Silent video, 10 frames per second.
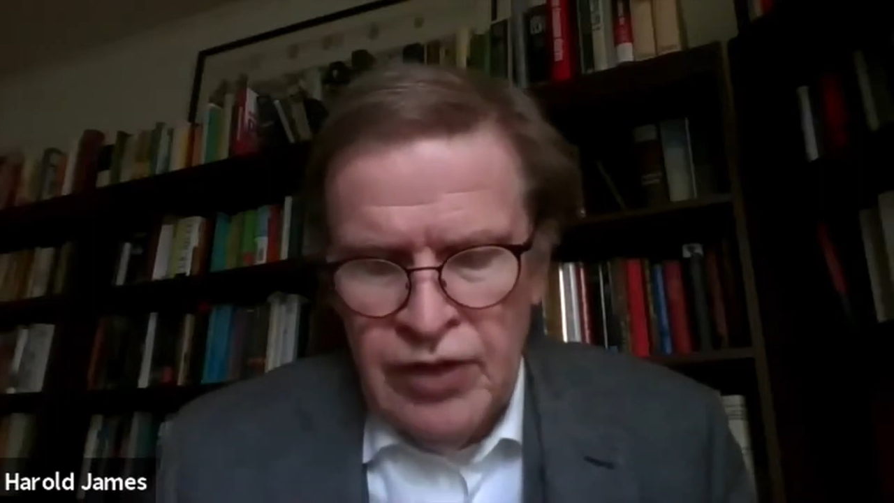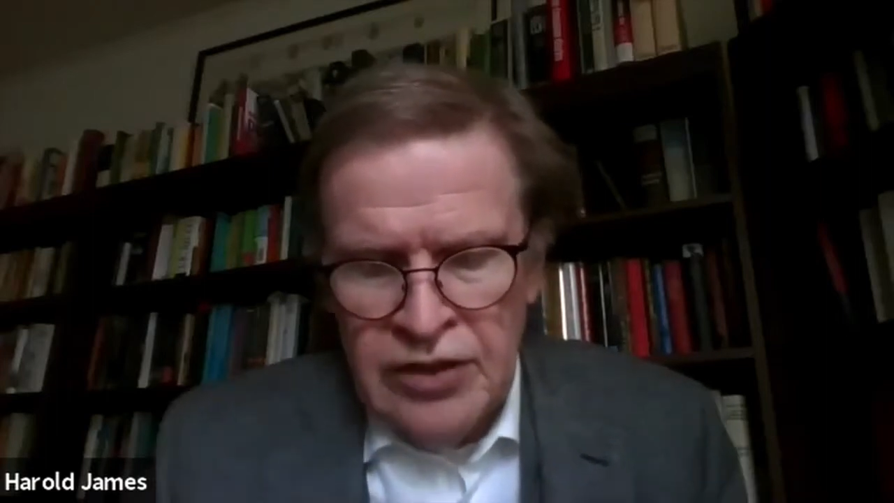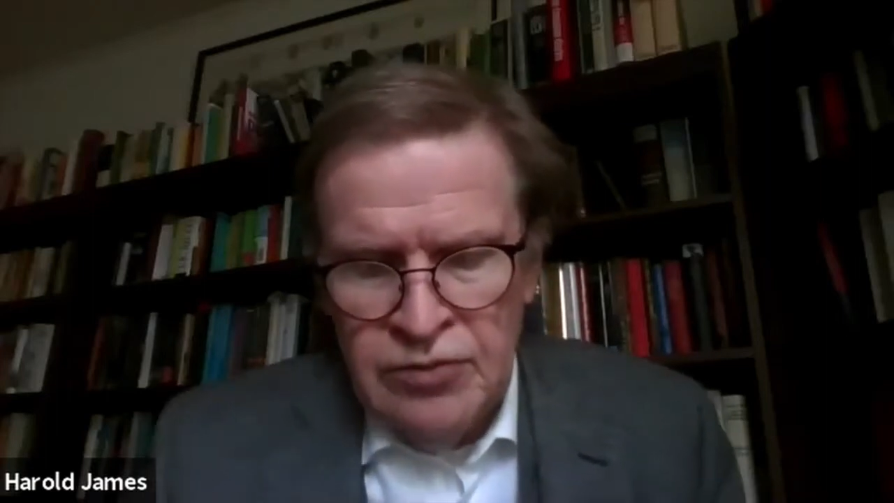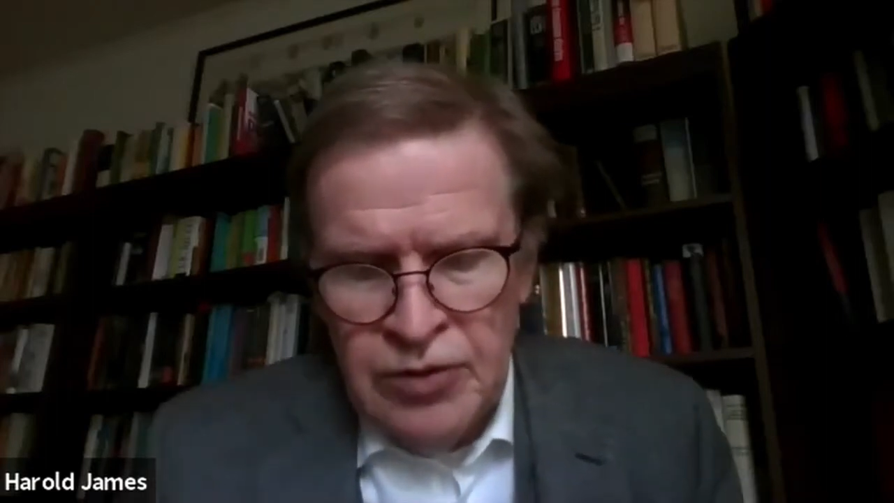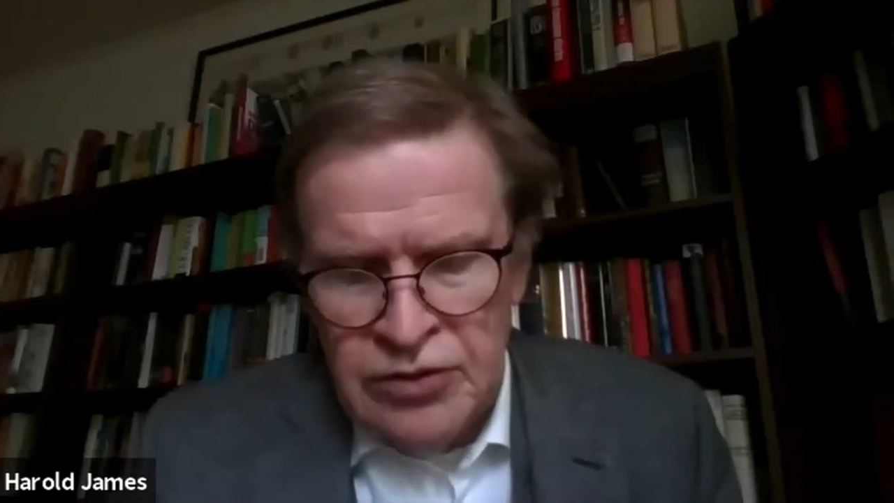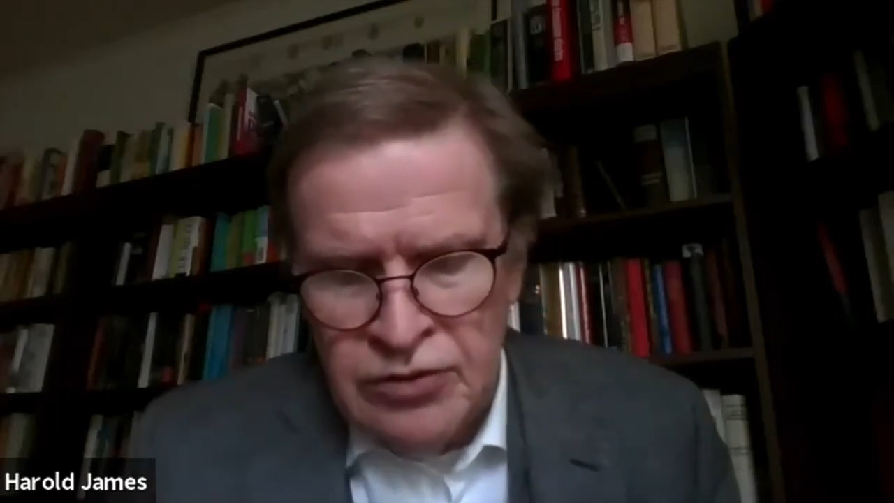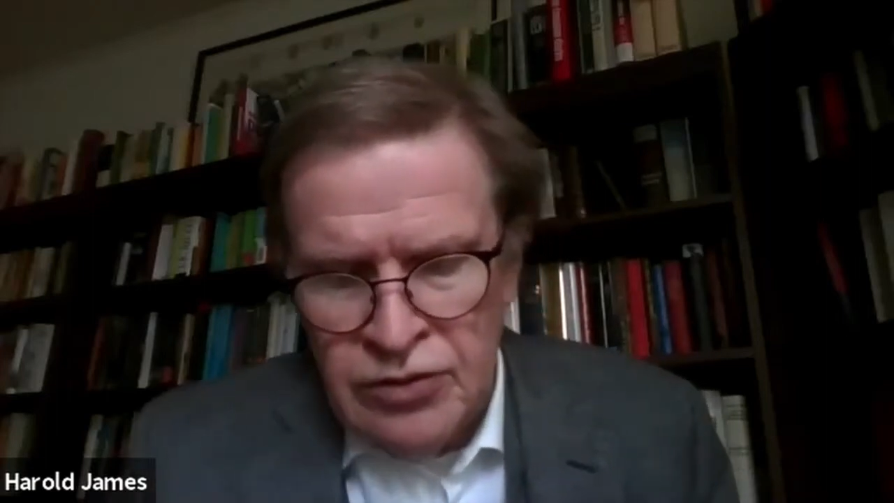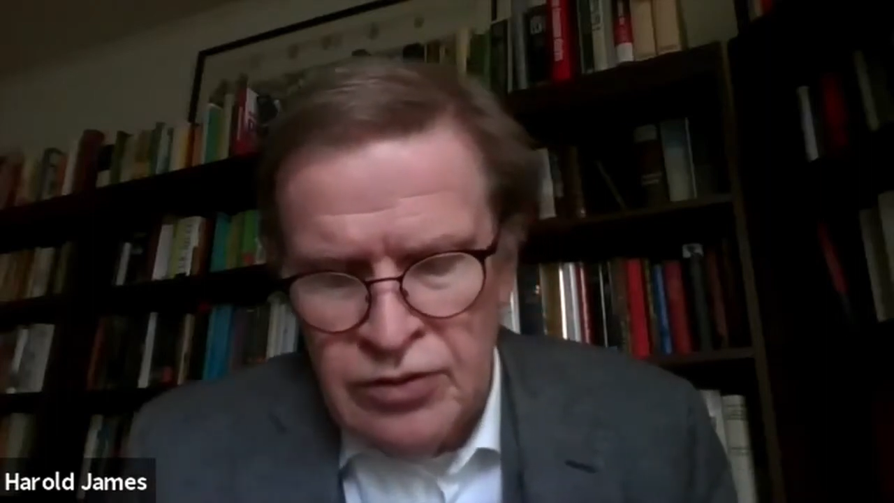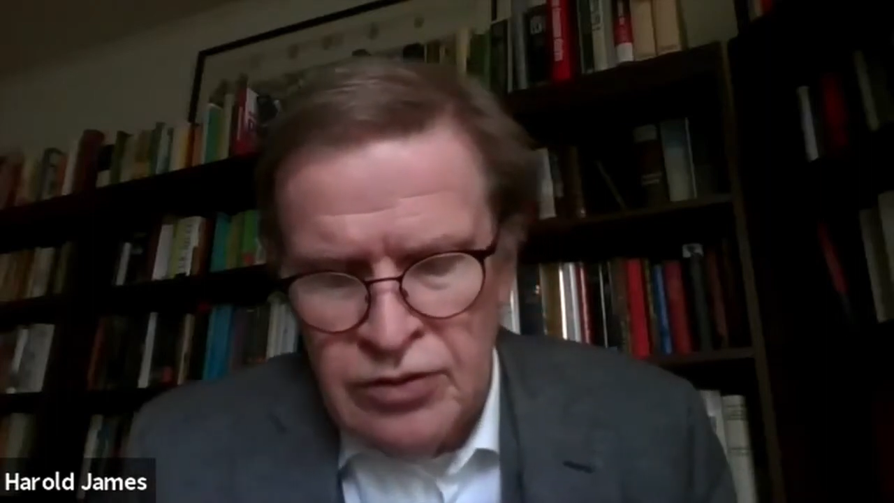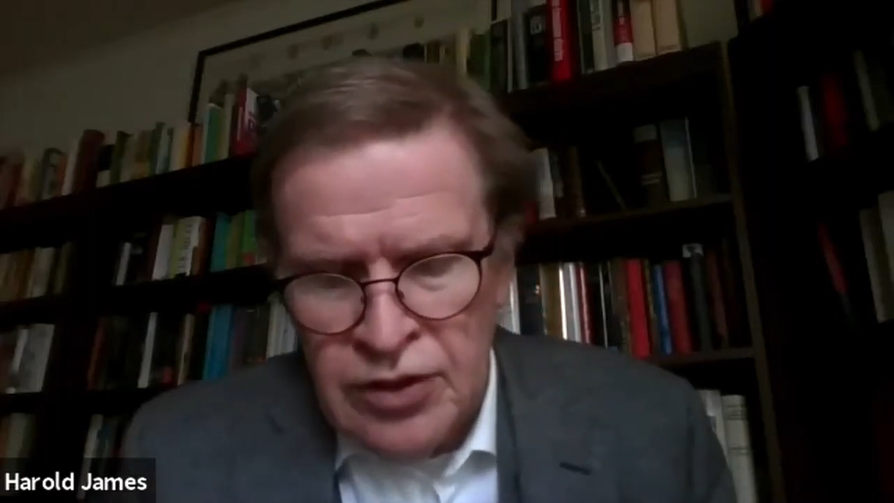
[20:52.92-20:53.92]
aspects of
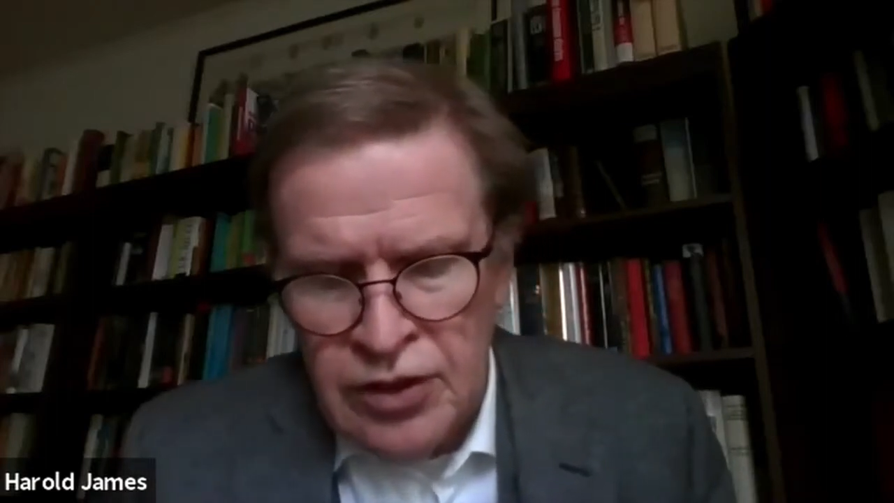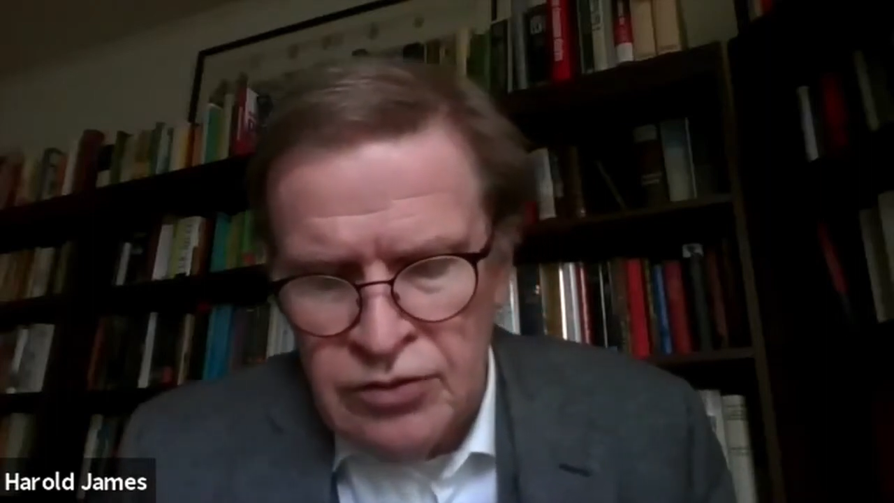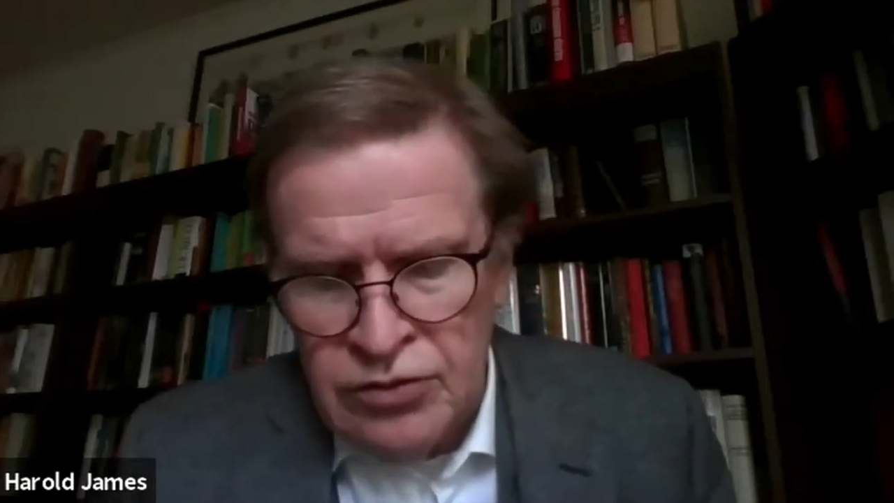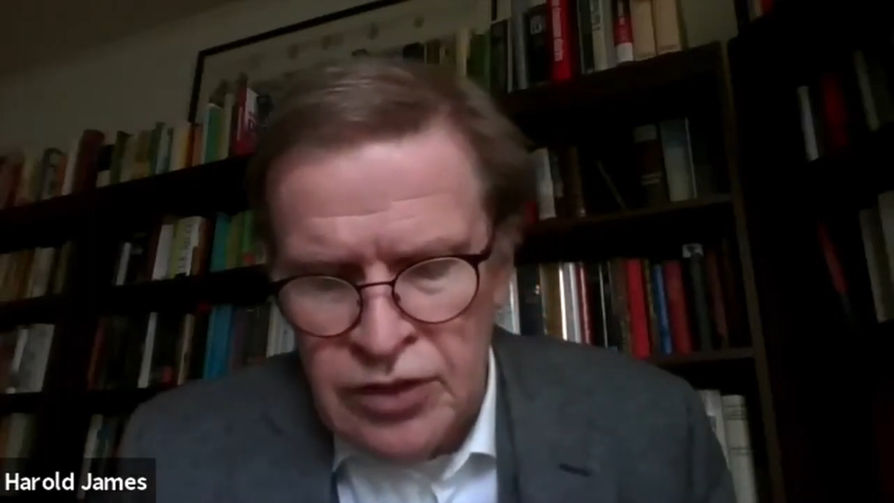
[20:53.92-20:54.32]
that I